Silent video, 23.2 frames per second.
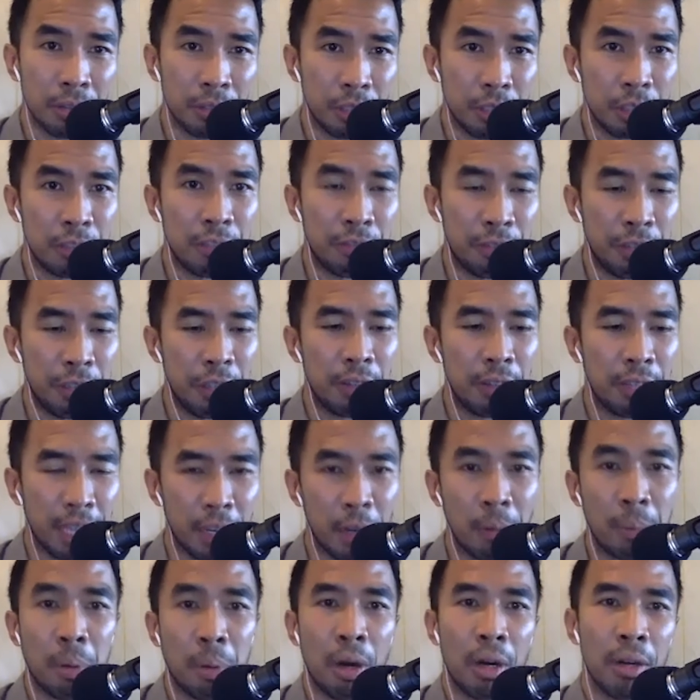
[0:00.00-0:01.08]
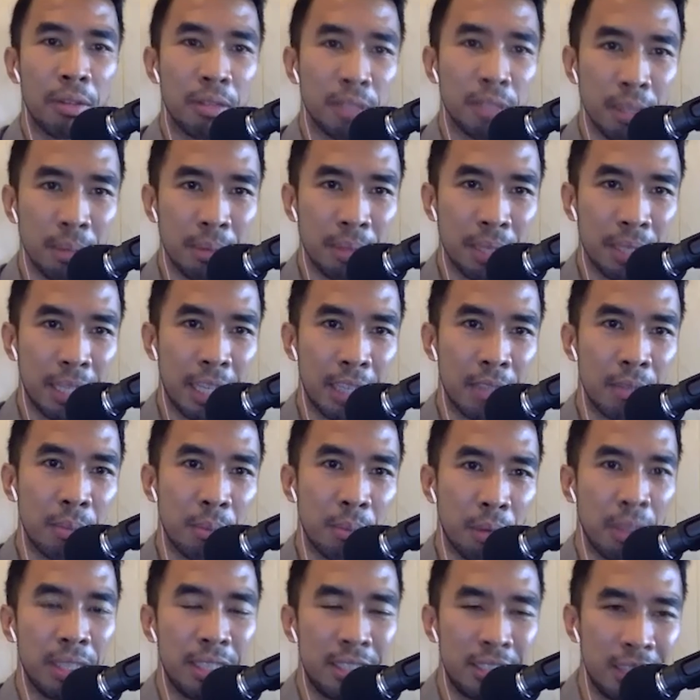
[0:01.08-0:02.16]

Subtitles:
just feel like you're part of something that's more than